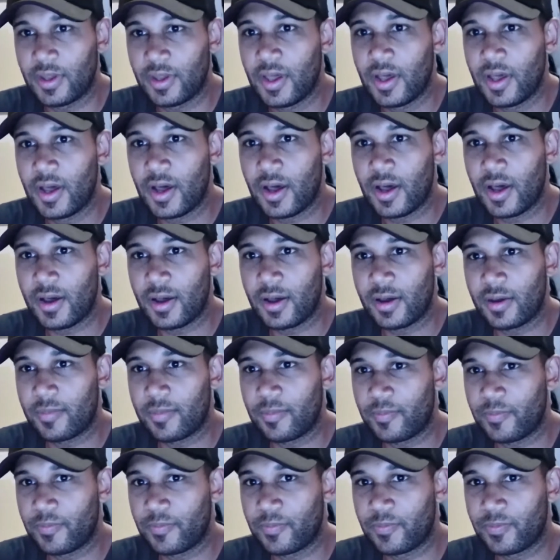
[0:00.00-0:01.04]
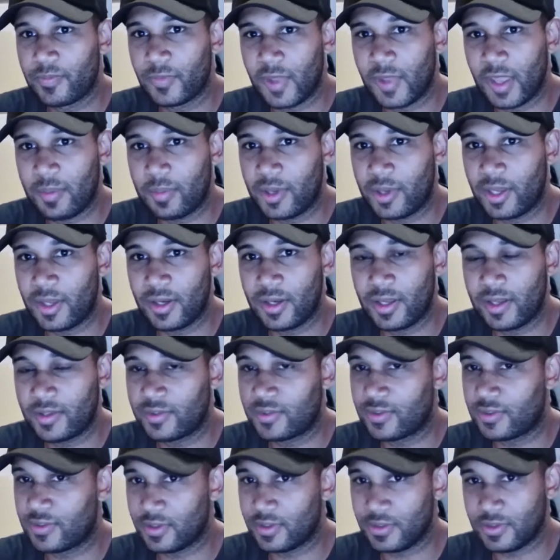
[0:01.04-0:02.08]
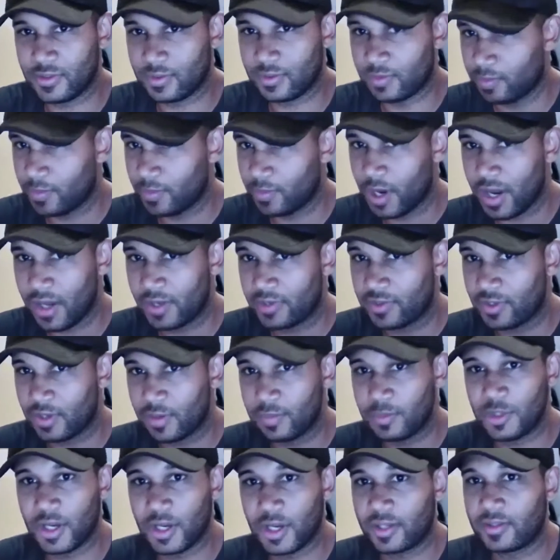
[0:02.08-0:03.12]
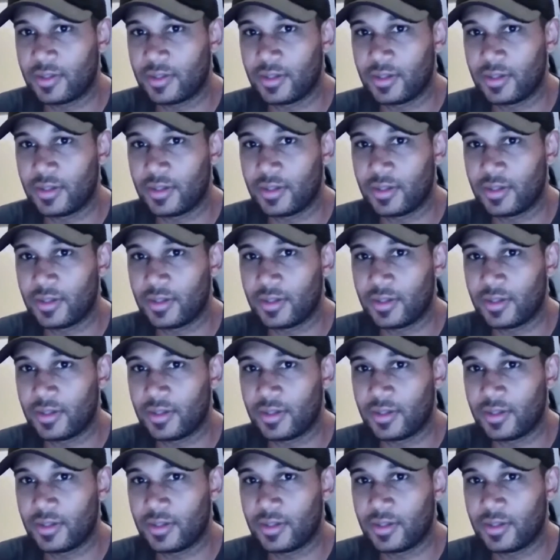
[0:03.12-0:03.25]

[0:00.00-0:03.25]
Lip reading: I mean, it's hot subject.